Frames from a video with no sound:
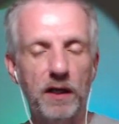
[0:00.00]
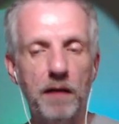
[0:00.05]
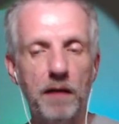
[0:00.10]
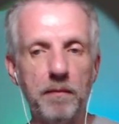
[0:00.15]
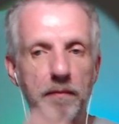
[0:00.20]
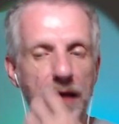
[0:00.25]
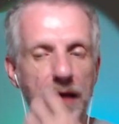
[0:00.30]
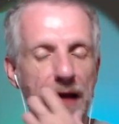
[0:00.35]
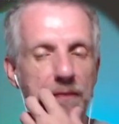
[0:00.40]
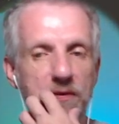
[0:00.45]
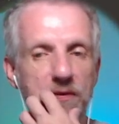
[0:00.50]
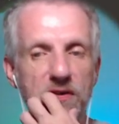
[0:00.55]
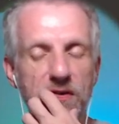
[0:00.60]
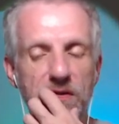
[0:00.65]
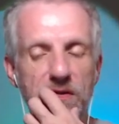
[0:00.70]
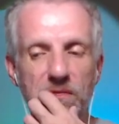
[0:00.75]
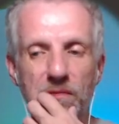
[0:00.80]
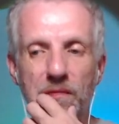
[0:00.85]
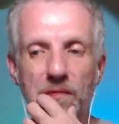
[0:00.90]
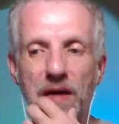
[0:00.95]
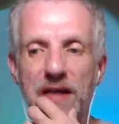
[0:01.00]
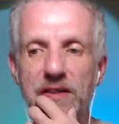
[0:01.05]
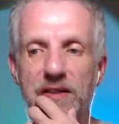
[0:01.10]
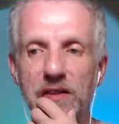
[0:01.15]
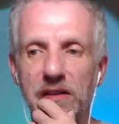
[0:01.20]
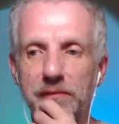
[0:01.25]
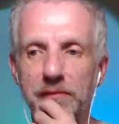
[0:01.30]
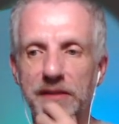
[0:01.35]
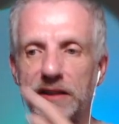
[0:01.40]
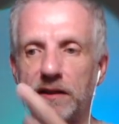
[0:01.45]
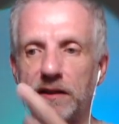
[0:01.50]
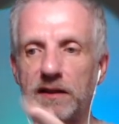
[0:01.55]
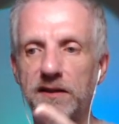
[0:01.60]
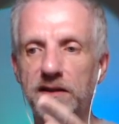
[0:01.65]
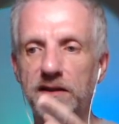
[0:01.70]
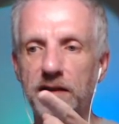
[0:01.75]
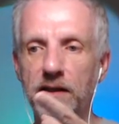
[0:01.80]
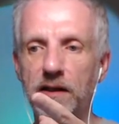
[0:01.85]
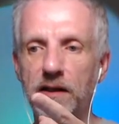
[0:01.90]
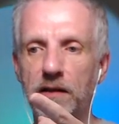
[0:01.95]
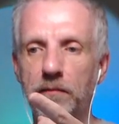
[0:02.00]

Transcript: our maps manually because